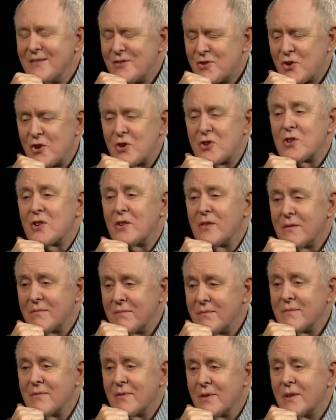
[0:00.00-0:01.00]

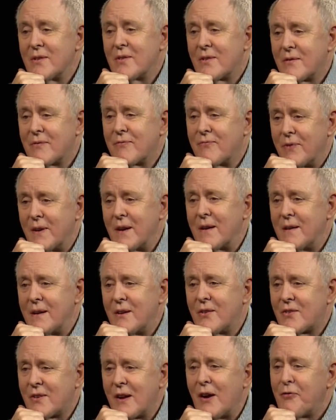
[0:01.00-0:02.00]
Churchill was very
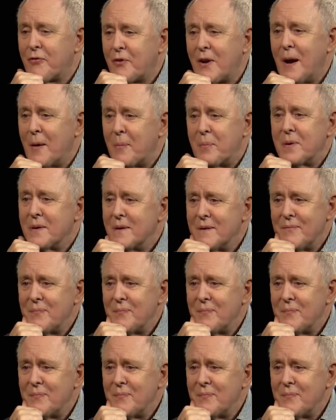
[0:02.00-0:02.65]
stuffed up.